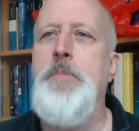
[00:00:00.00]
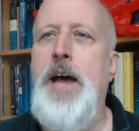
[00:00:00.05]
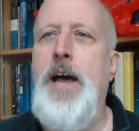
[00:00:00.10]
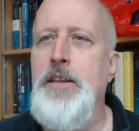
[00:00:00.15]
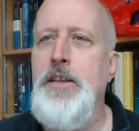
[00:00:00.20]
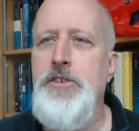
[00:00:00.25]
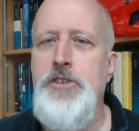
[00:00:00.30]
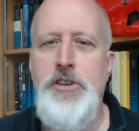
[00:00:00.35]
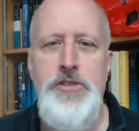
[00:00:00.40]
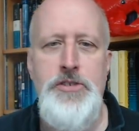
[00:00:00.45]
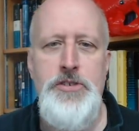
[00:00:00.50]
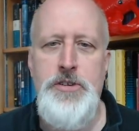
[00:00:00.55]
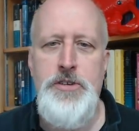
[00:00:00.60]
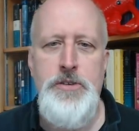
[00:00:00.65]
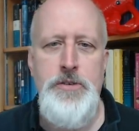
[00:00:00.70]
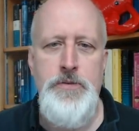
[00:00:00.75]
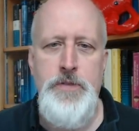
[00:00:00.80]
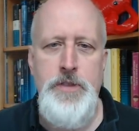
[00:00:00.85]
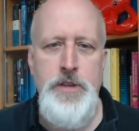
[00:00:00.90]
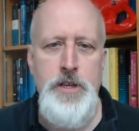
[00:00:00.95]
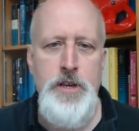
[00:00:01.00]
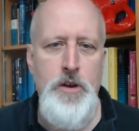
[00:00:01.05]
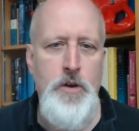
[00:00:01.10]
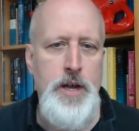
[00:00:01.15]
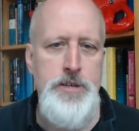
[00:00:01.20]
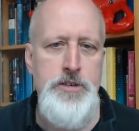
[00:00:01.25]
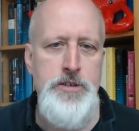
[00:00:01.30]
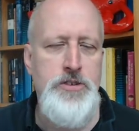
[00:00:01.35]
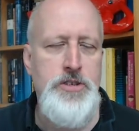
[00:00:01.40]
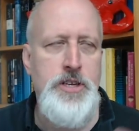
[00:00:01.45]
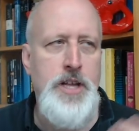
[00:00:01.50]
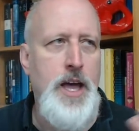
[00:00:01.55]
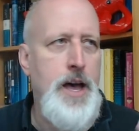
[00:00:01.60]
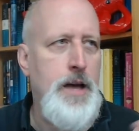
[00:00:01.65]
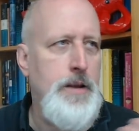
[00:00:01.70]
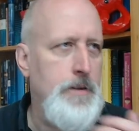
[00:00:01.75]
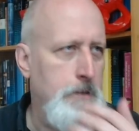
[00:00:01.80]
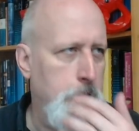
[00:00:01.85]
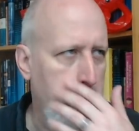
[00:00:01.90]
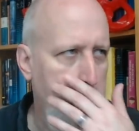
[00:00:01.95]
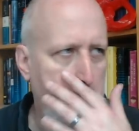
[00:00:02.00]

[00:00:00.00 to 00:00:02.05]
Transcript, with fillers: I just got